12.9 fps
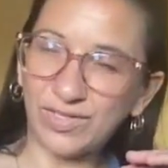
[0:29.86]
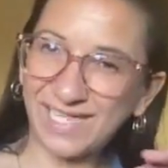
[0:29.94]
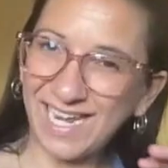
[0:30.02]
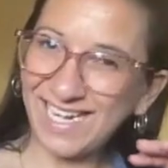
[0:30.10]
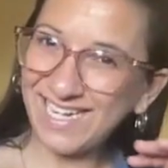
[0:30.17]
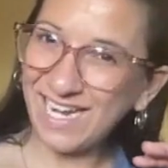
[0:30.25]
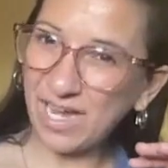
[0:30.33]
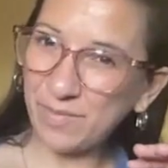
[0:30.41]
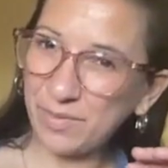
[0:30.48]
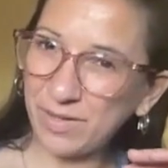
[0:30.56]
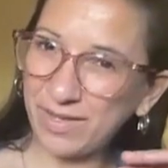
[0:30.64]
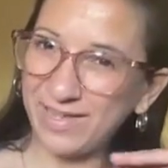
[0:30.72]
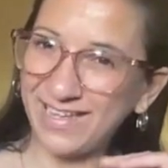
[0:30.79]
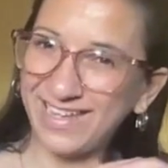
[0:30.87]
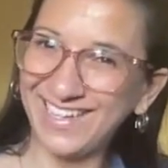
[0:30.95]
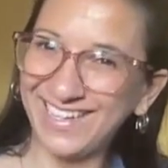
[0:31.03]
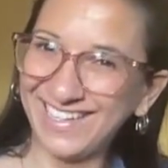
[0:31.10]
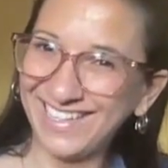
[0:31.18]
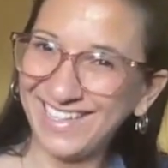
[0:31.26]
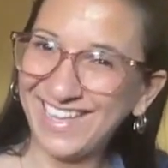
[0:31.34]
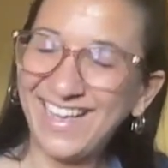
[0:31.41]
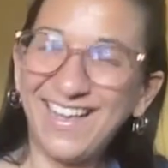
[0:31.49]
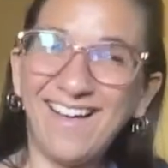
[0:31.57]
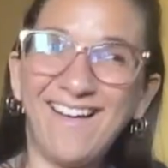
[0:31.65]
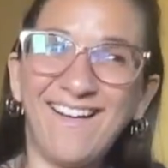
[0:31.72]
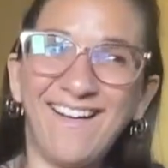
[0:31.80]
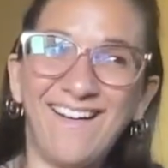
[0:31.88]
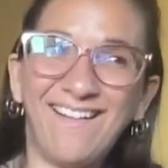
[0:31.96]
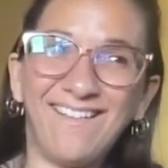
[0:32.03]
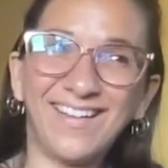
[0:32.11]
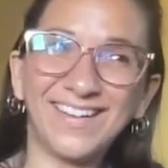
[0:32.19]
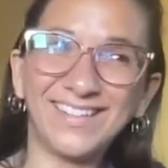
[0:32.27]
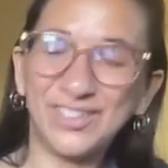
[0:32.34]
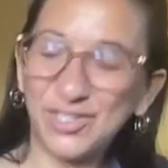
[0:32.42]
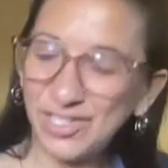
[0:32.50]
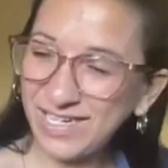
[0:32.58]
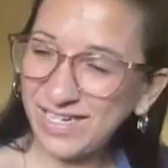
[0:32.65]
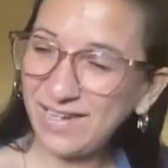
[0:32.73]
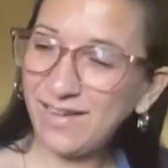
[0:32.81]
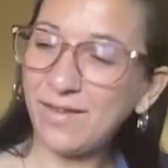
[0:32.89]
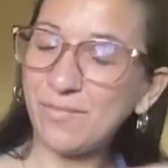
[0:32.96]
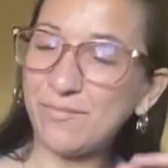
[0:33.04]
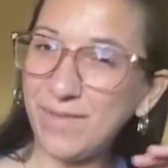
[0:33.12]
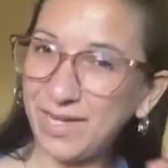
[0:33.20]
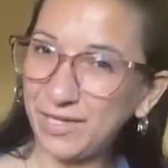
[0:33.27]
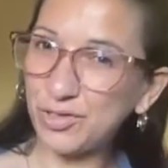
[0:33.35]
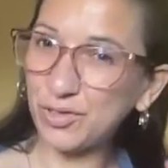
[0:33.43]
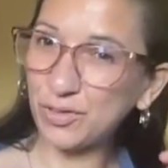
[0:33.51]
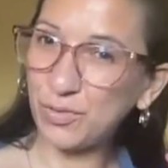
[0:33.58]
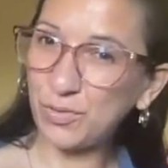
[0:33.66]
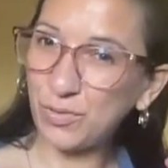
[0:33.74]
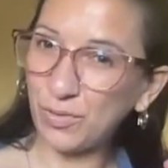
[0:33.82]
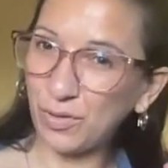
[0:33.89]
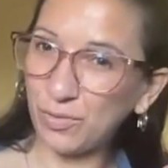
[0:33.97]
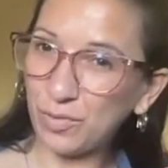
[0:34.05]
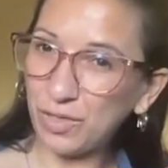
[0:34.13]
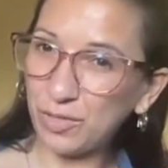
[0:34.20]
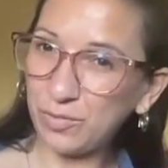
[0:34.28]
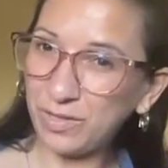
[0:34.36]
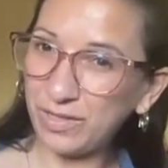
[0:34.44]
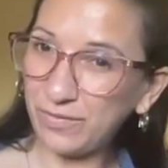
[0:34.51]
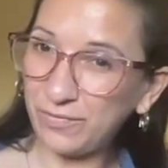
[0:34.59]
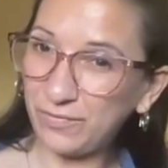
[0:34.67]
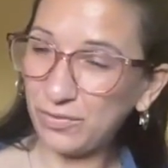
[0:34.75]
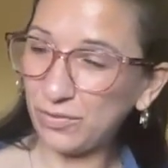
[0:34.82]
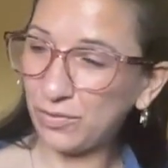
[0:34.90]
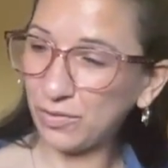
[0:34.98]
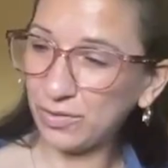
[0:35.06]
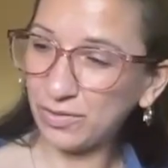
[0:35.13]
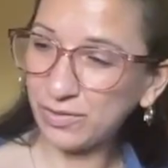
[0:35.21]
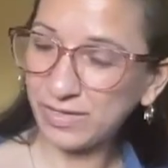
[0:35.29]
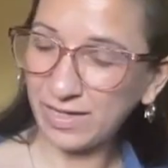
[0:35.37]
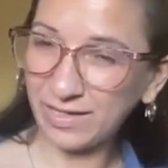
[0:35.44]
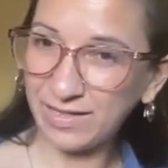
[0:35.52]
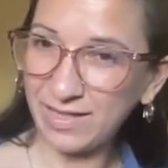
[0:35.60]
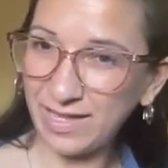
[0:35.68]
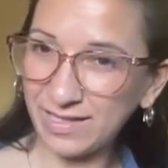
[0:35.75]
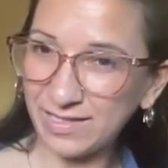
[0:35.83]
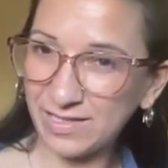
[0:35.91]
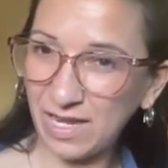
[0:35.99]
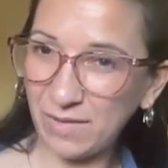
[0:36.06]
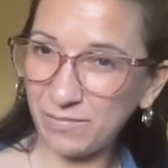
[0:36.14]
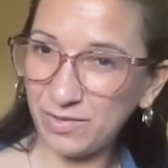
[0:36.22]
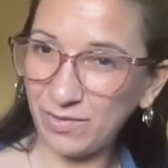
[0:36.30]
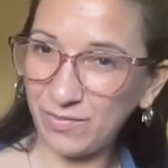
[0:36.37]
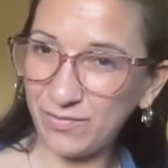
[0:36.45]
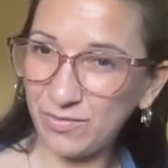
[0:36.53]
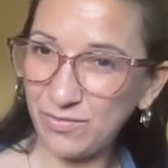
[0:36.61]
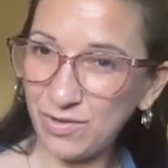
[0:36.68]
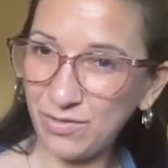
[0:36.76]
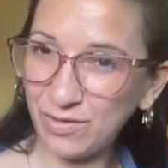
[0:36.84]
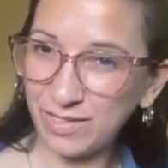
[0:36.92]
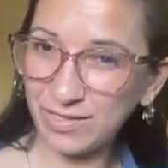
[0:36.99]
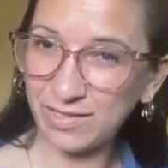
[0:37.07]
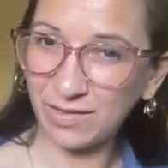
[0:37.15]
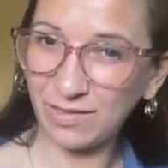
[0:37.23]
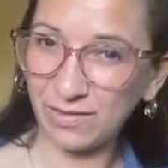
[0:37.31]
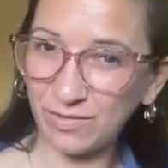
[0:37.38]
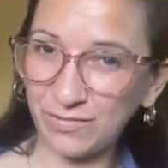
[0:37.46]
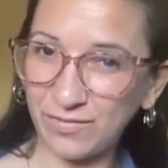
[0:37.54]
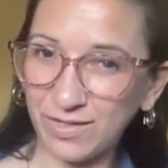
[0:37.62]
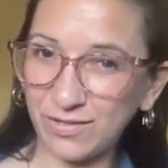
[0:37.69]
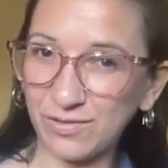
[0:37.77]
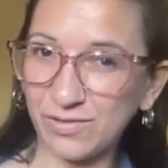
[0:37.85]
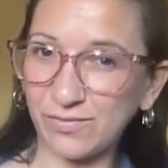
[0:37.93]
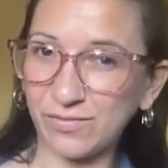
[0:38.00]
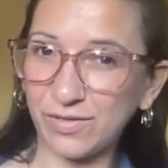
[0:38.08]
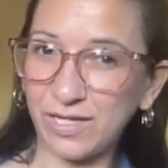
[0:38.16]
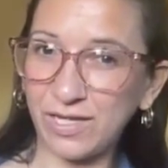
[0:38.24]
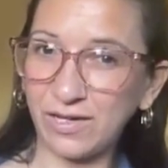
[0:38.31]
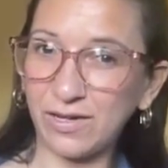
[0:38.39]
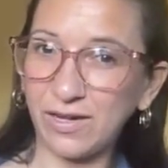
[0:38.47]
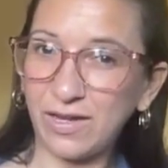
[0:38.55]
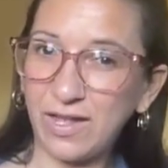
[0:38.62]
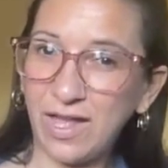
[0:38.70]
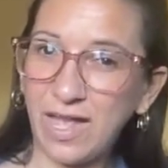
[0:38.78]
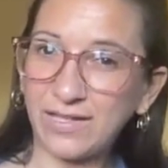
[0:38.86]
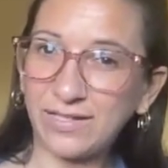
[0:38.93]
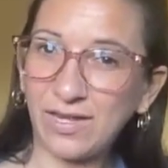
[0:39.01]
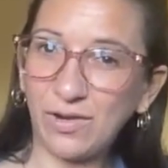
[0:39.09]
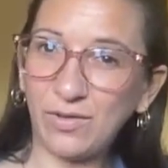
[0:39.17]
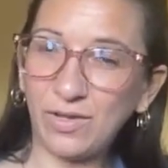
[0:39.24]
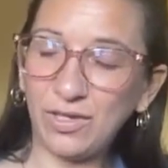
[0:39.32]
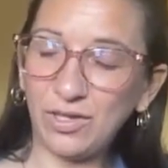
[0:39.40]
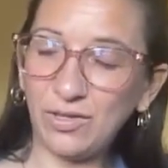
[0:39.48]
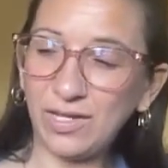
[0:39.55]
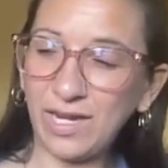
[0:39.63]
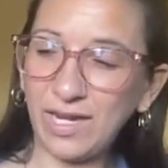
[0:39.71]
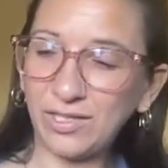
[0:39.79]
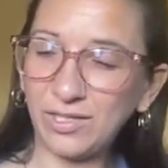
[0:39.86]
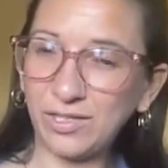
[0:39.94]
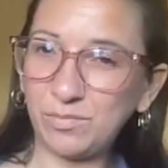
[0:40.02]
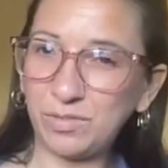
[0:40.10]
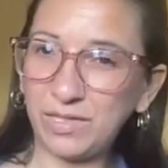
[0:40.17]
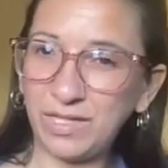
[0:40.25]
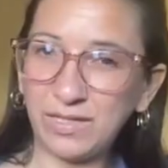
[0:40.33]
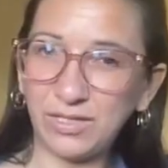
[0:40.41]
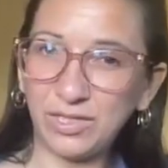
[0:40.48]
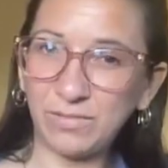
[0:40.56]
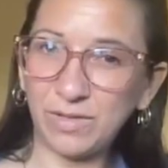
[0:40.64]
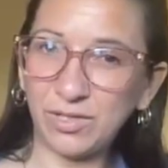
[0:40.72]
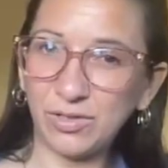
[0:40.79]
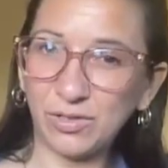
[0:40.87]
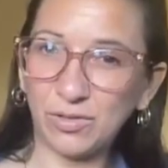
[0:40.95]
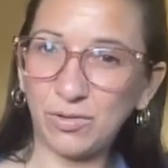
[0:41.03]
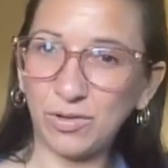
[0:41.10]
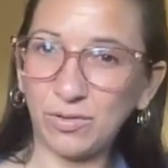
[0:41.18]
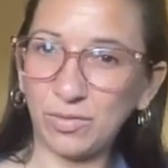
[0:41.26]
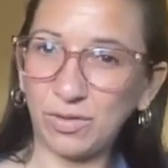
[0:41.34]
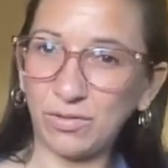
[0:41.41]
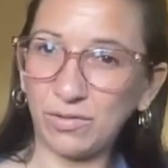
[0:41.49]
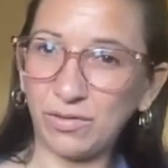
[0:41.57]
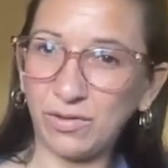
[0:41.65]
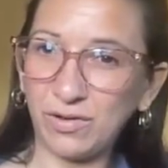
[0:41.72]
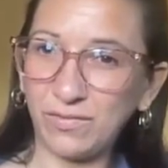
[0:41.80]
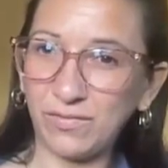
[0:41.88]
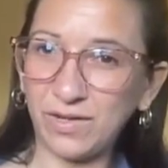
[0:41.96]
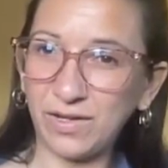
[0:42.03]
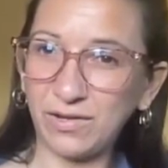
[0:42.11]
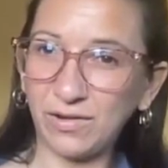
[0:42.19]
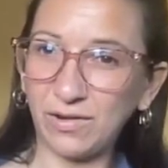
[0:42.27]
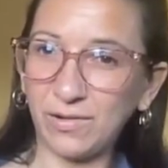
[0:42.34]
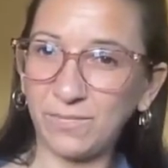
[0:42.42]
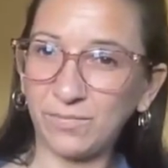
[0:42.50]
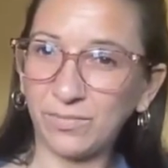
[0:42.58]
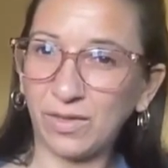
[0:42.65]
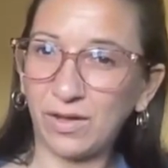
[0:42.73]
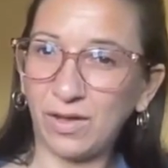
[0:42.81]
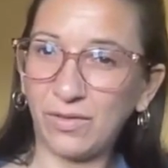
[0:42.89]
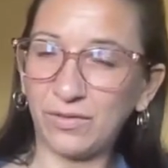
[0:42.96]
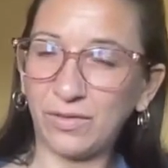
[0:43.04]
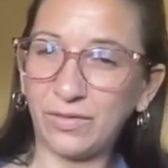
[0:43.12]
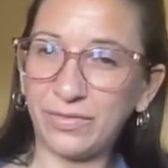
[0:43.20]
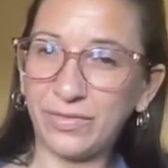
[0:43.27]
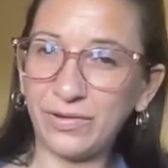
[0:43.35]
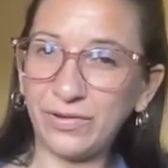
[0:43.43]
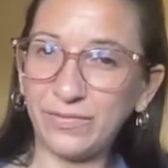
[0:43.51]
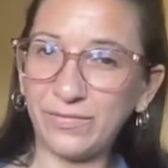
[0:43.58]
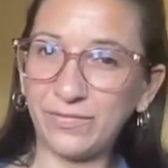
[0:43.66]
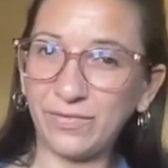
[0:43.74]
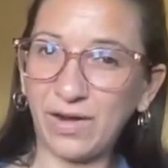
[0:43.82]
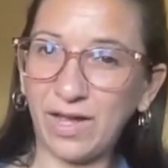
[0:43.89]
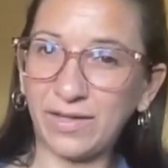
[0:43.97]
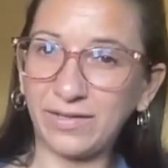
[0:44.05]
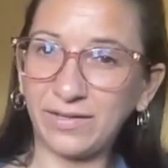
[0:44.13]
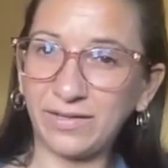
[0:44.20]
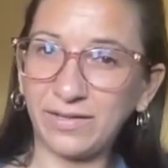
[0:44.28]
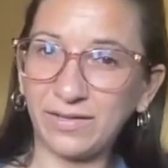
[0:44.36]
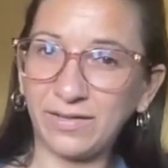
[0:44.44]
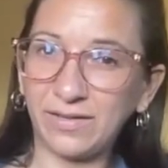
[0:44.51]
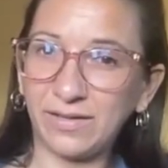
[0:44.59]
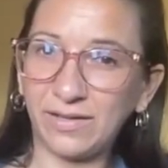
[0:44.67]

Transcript: setting up our G major chord. When you play the full chord, looks like this. So if you notice, the third finger's over here. So you could actually play the G major chord with your third finger on the third fret,